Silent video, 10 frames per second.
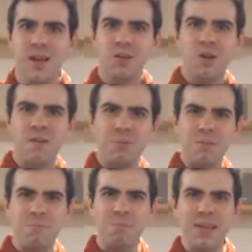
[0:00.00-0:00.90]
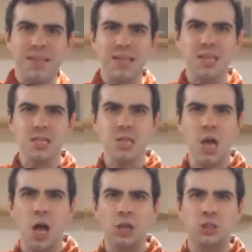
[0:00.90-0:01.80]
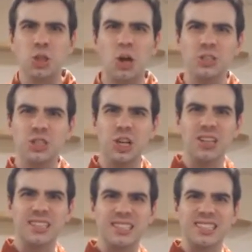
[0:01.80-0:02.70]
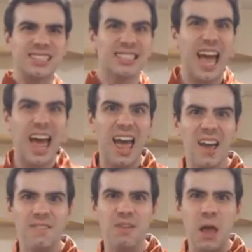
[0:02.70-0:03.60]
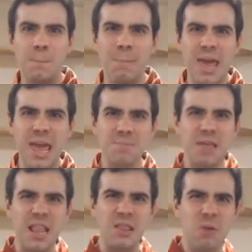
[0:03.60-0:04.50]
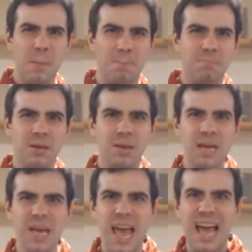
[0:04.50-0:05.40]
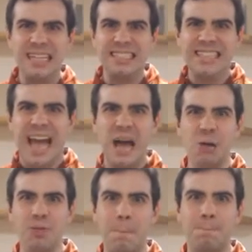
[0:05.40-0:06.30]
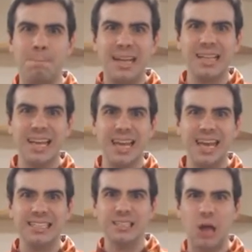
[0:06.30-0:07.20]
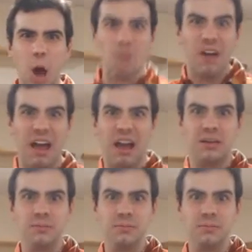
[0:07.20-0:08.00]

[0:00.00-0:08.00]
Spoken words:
You have been beaten, tortured, starved, maimed, and whipped. And now the picnic is over!